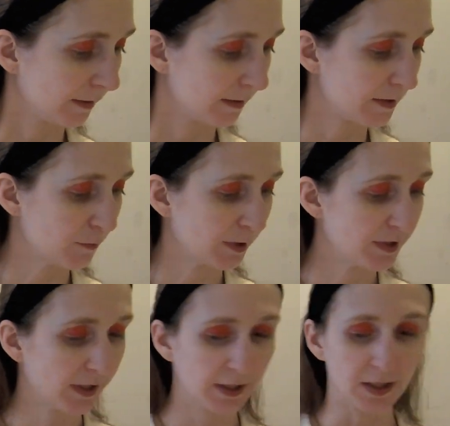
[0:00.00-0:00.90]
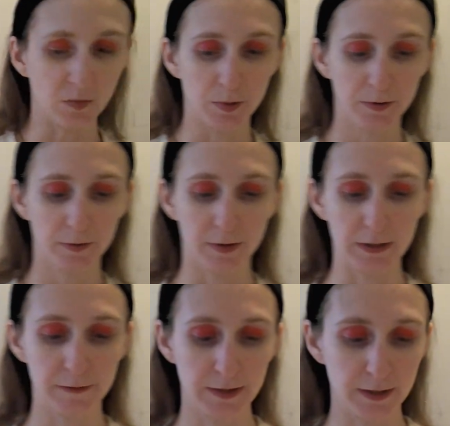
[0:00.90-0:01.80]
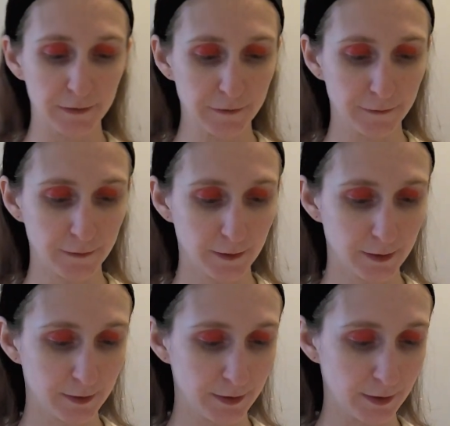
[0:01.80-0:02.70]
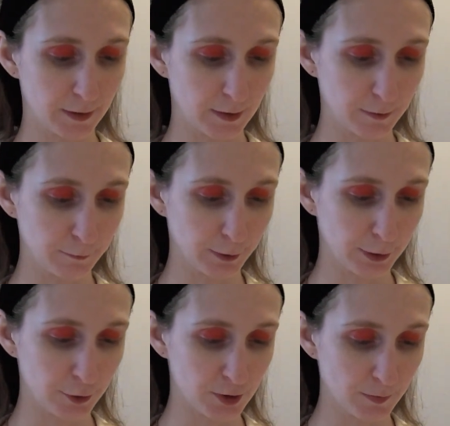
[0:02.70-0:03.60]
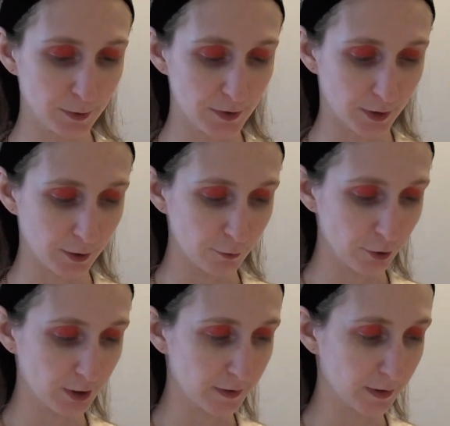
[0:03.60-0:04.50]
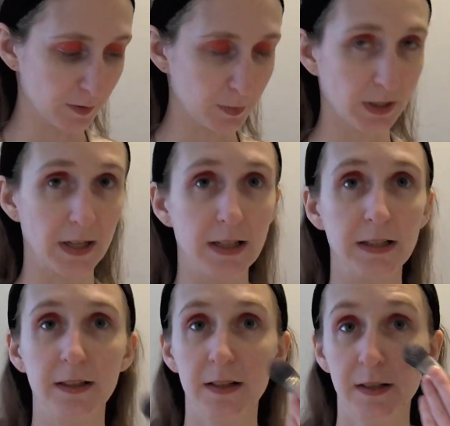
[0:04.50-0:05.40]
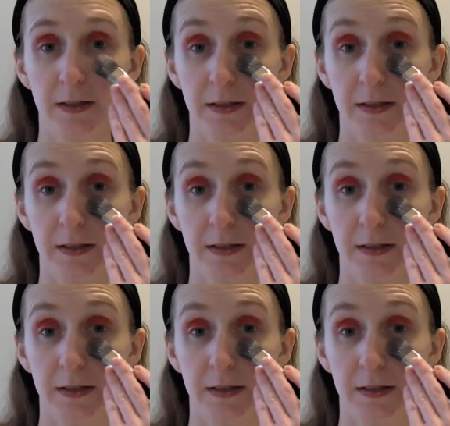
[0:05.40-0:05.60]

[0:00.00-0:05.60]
is one to keep, even if the religious persecution in the play